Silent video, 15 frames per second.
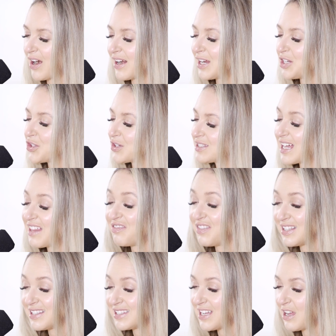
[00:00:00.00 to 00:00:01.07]
And I just at
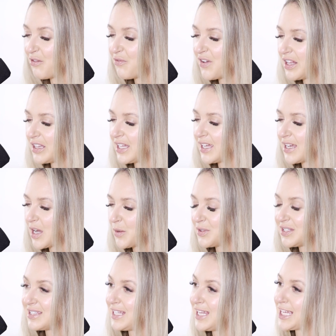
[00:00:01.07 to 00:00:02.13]
this day felt like I
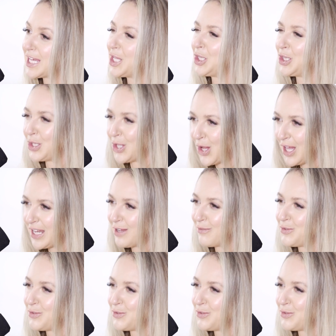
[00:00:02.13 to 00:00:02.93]
was seeing a lot